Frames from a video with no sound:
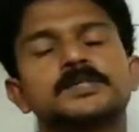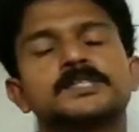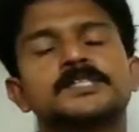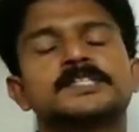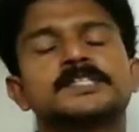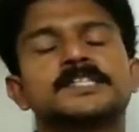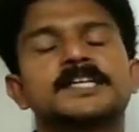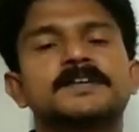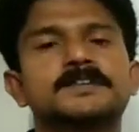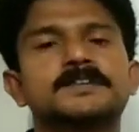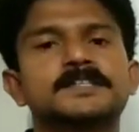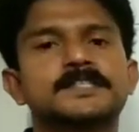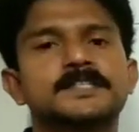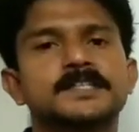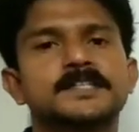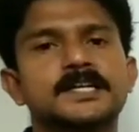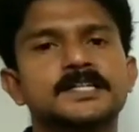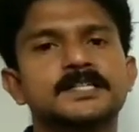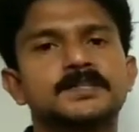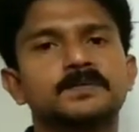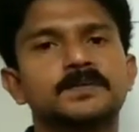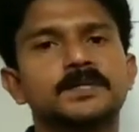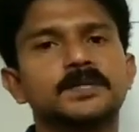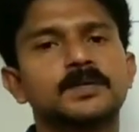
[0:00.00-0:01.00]
Seven
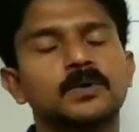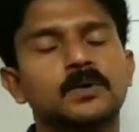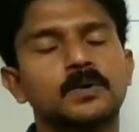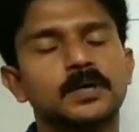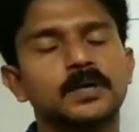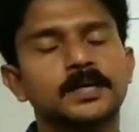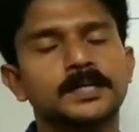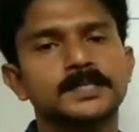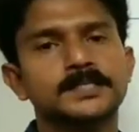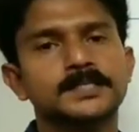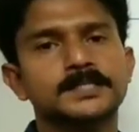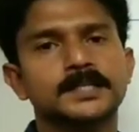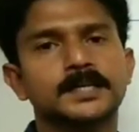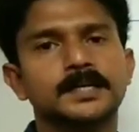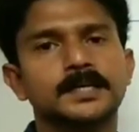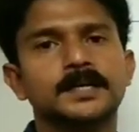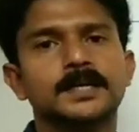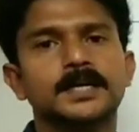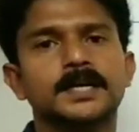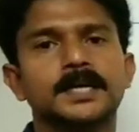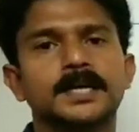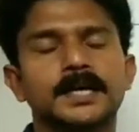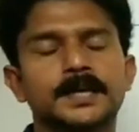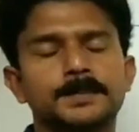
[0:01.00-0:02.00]
sides, we call it as
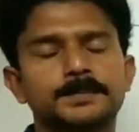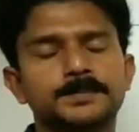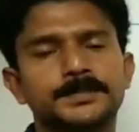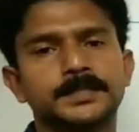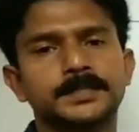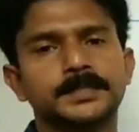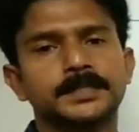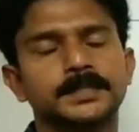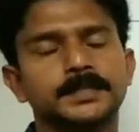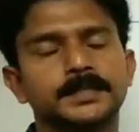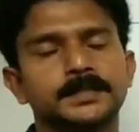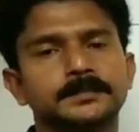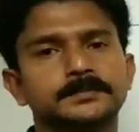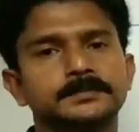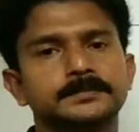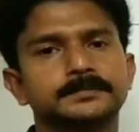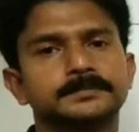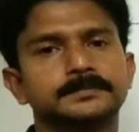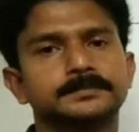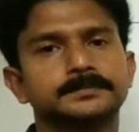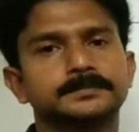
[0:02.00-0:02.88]
a heptagon.